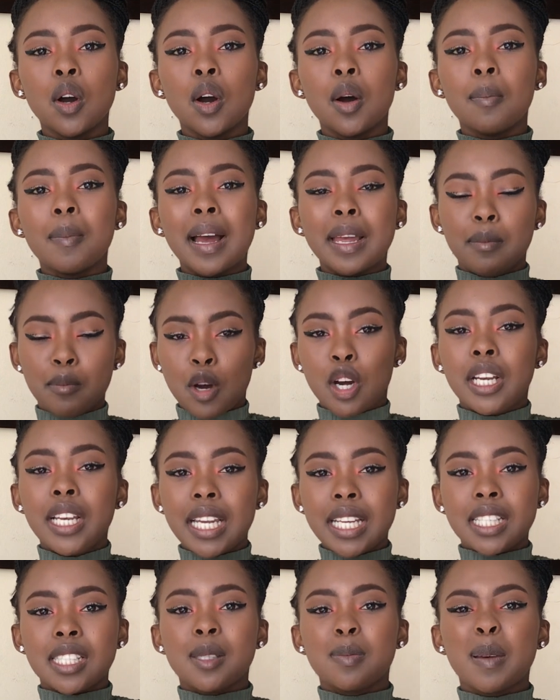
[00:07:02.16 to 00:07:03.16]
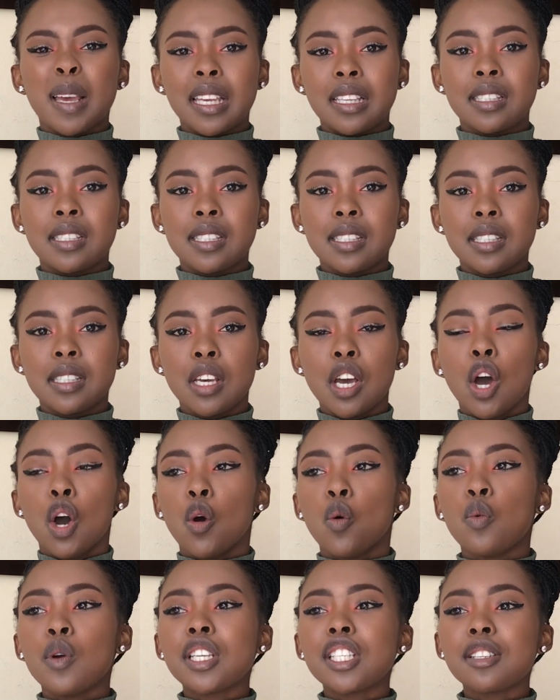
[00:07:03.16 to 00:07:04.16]
my modeling space,
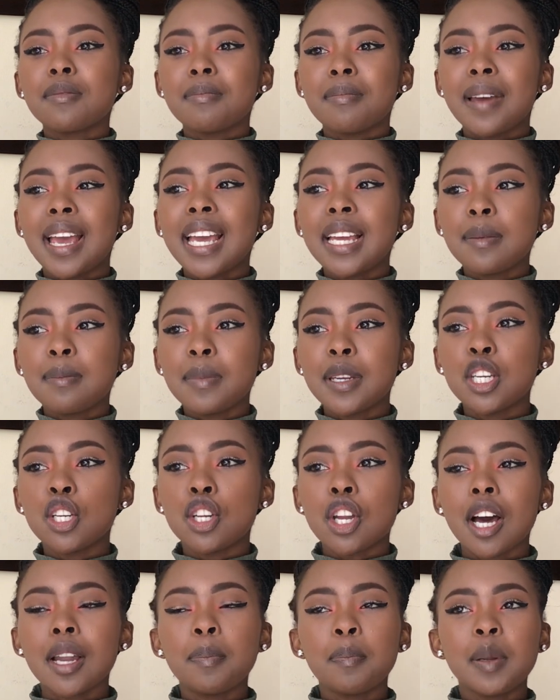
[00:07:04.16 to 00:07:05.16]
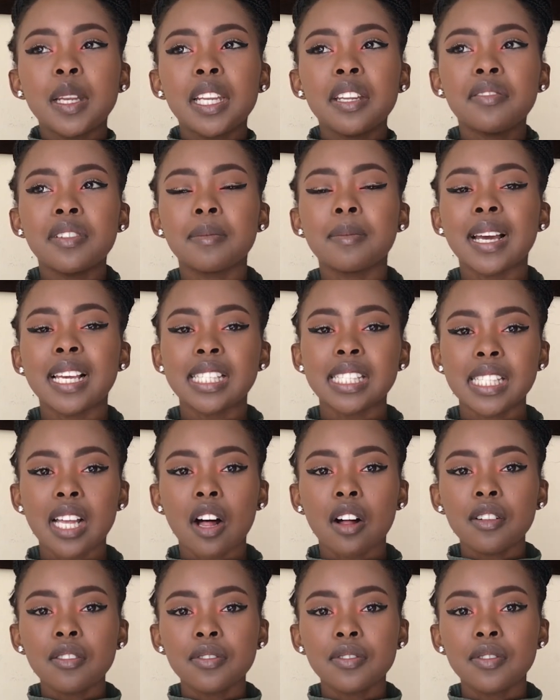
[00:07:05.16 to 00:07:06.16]
which made me not believe in
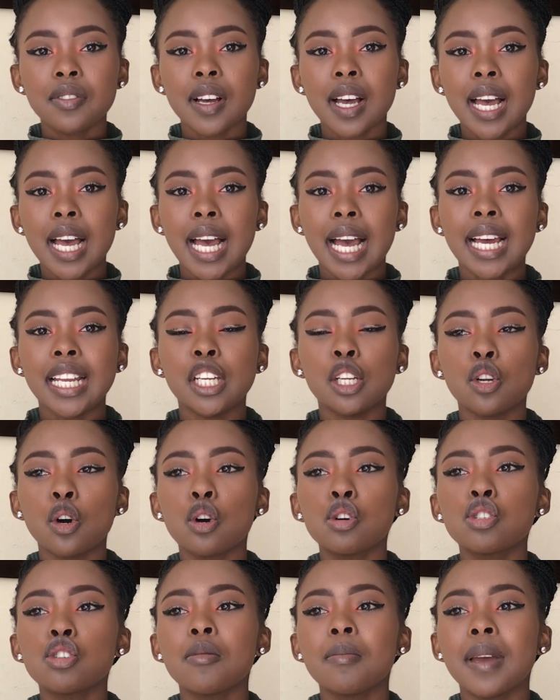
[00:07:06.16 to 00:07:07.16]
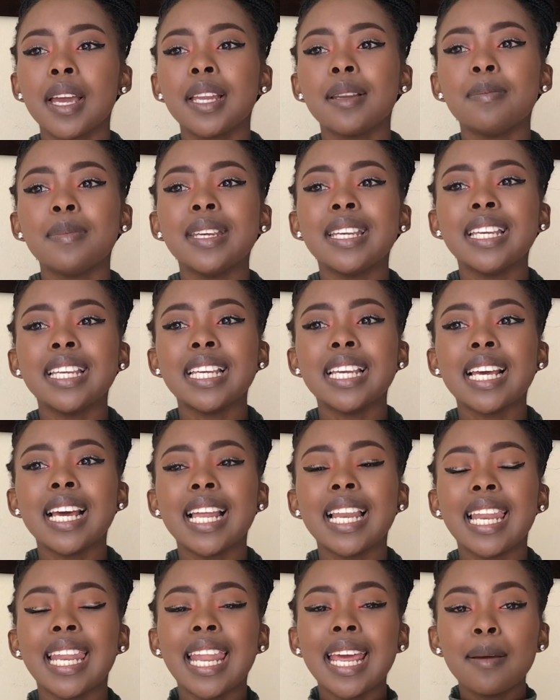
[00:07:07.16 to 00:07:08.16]
myself. And it also made me
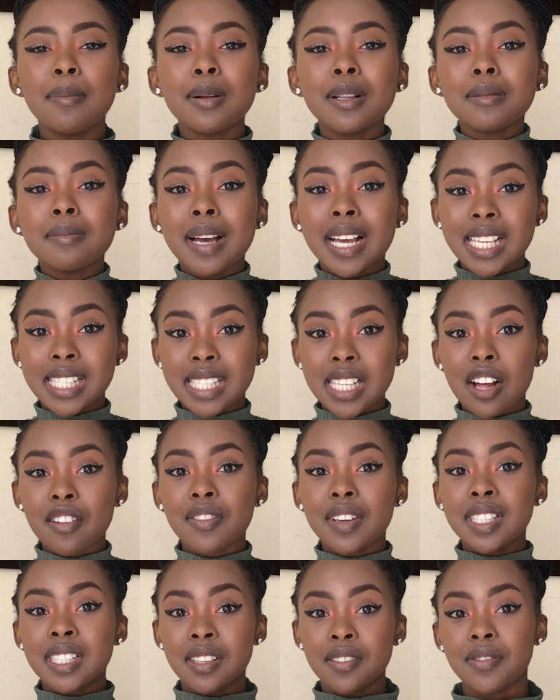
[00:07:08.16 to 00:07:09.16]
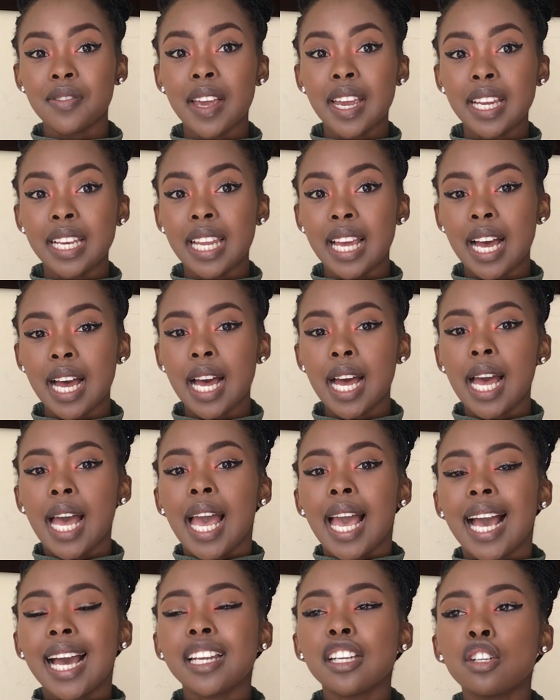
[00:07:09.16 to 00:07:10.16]
label myself as a failure.
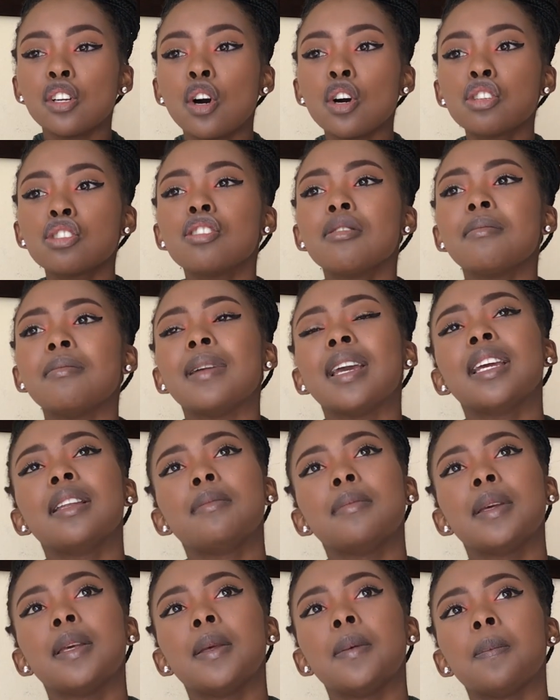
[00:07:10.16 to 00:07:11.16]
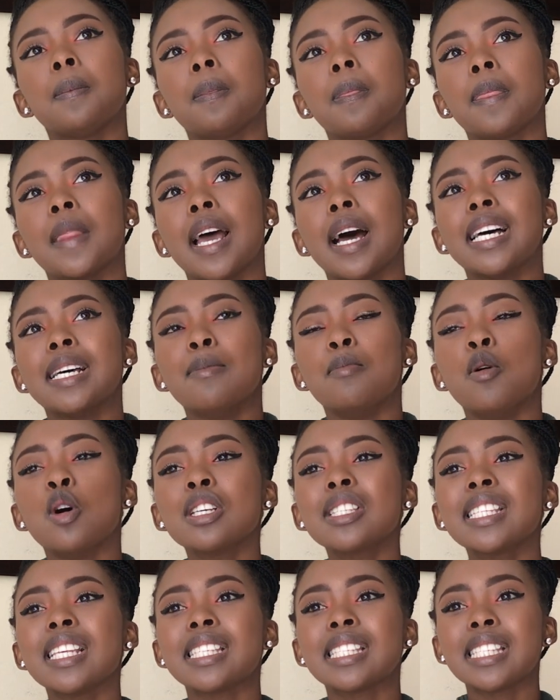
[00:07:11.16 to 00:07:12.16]
And it also made me more
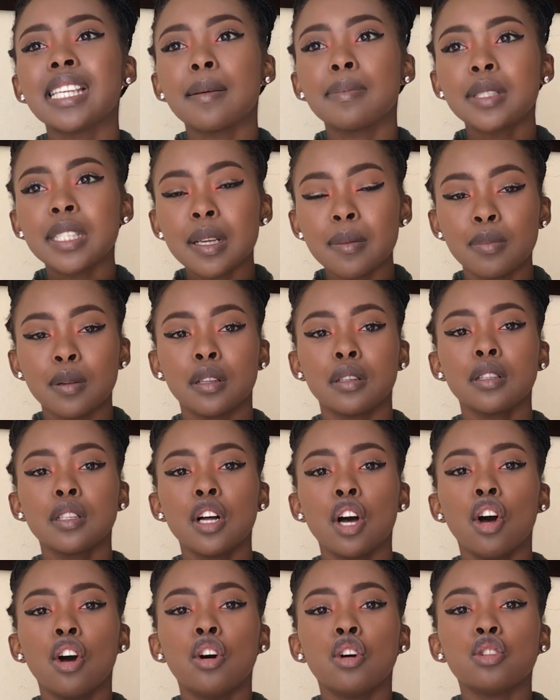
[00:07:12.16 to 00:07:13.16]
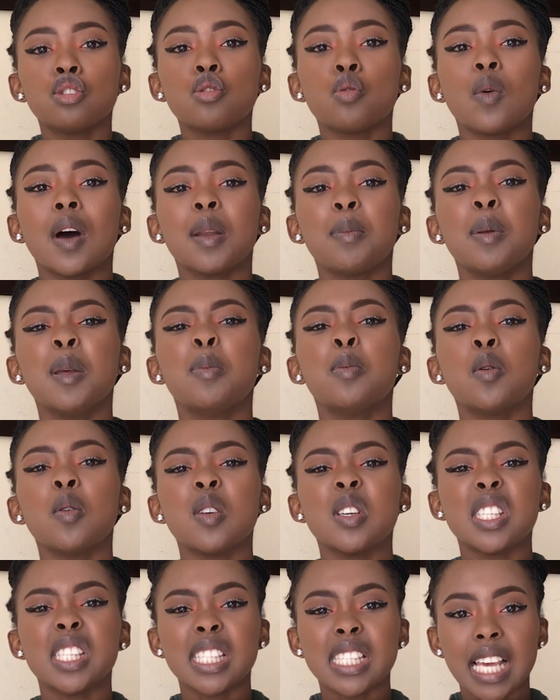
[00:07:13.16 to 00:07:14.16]
susceptible to what people were
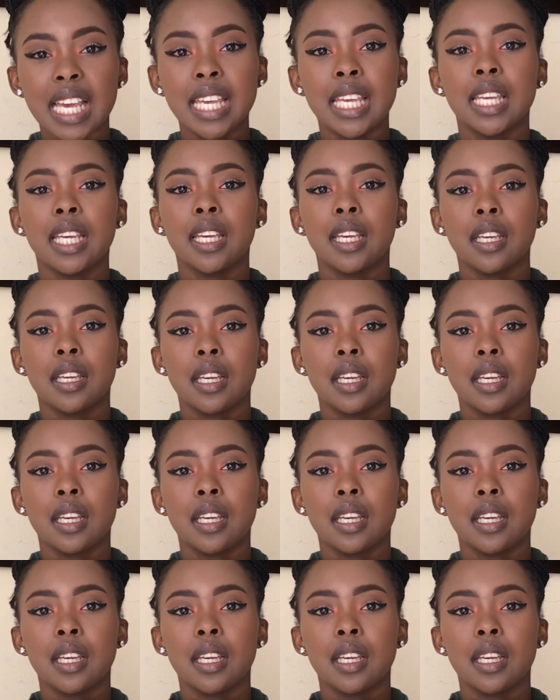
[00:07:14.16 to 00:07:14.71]
saying.